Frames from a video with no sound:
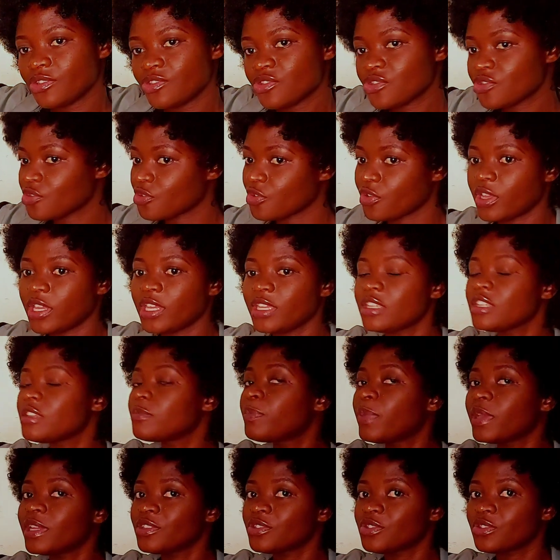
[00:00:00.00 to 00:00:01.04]
So it
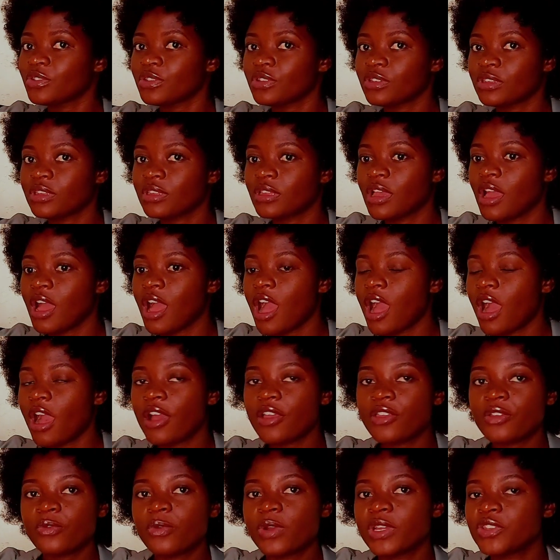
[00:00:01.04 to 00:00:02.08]
depends on
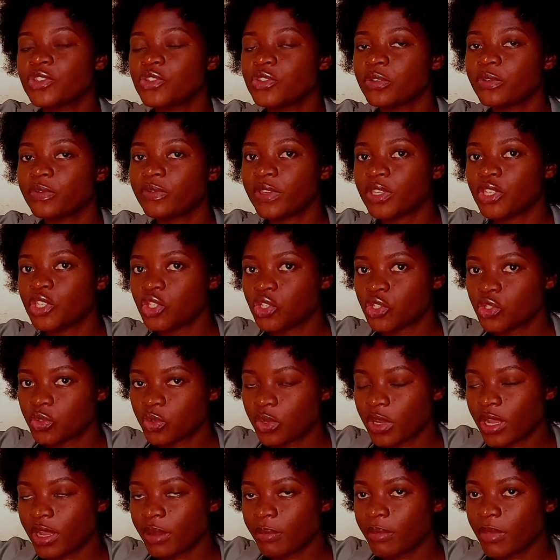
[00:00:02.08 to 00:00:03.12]
how you want your video to
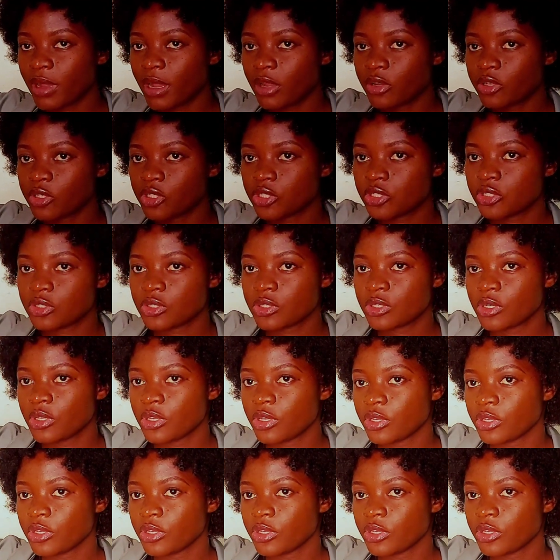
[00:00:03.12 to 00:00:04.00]
come out.